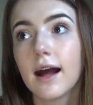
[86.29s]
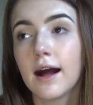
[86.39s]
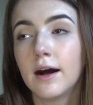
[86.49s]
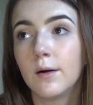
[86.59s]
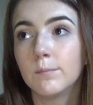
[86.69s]

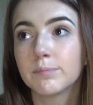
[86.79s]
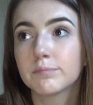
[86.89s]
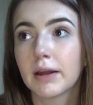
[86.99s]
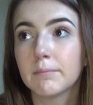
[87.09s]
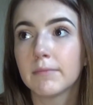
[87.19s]

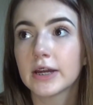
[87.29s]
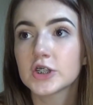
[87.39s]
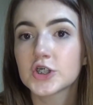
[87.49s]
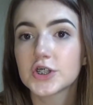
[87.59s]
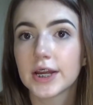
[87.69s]
my
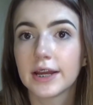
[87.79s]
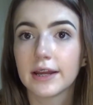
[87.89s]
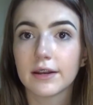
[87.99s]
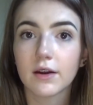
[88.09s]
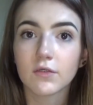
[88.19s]
mesh
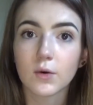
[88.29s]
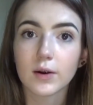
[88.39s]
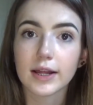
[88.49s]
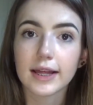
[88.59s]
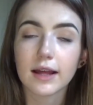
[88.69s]
and of
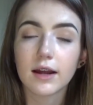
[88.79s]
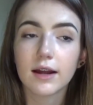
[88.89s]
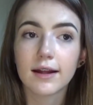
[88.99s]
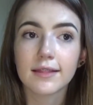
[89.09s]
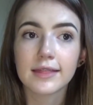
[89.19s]
course
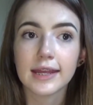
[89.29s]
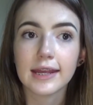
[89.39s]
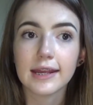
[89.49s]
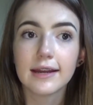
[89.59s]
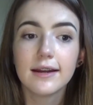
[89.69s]

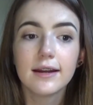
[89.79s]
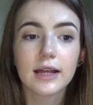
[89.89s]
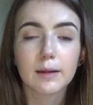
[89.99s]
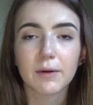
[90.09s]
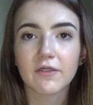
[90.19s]
the
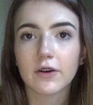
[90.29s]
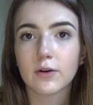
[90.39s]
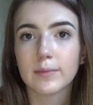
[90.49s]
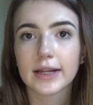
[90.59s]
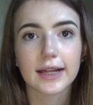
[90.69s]
spray
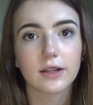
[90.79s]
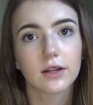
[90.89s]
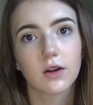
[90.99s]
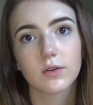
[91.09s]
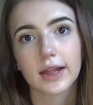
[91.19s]
foam and
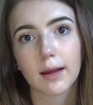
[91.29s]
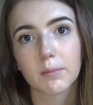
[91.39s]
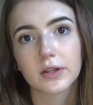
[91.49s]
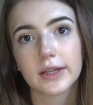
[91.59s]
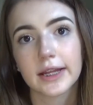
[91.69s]
silicone
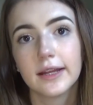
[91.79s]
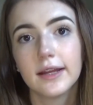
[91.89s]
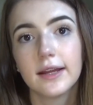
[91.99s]
separately.